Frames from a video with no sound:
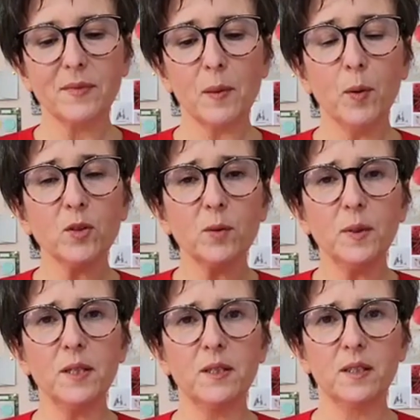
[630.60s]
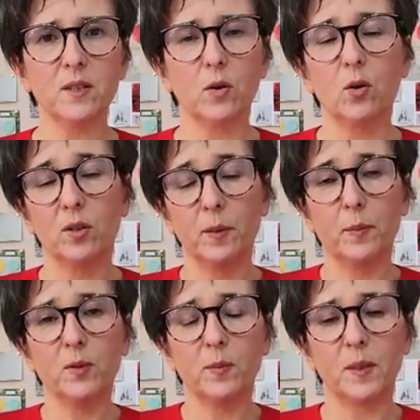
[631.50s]
possibilities, or the
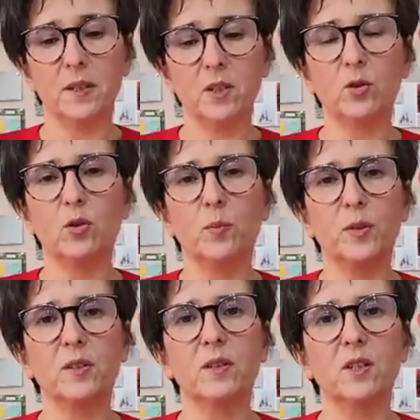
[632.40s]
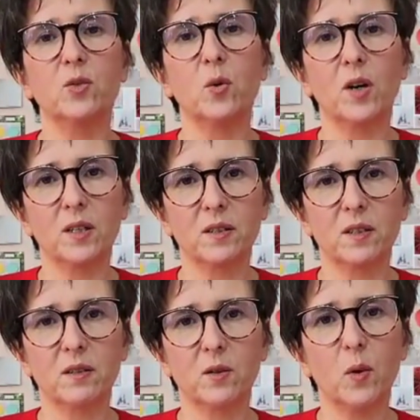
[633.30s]
possibilities to the person that you are
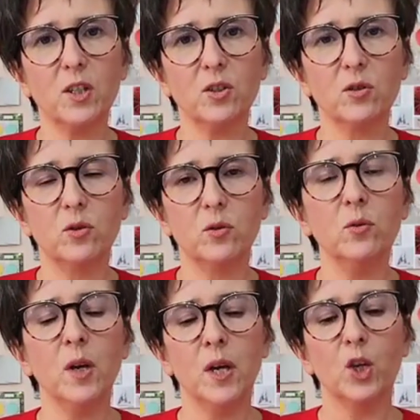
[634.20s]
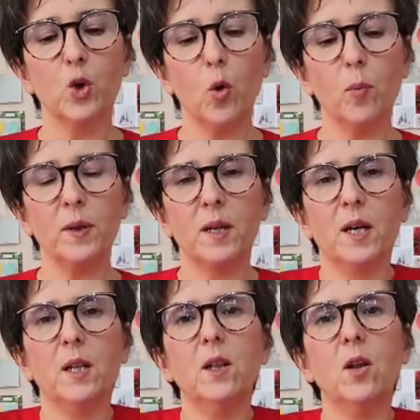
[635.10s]
asking the question to. You open
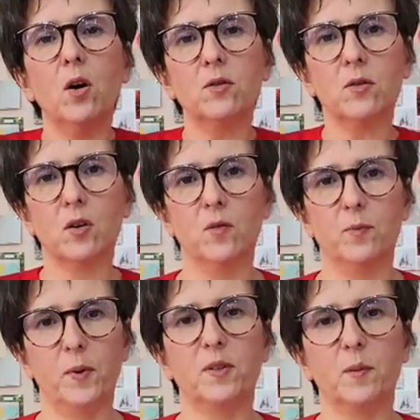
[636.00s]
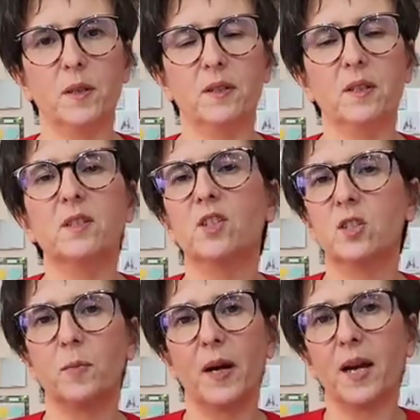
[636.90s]
a lot of possibilities
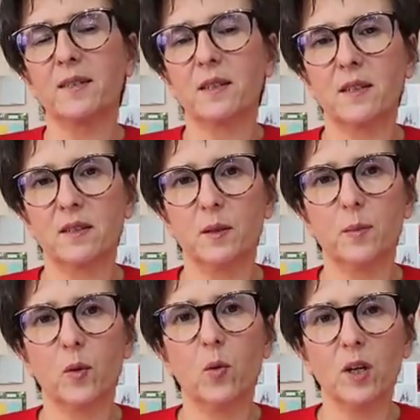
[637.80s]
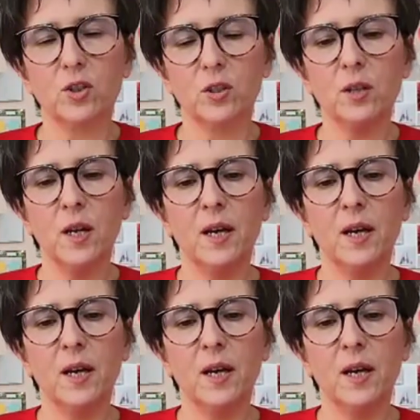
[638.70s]
just by asking a simple question.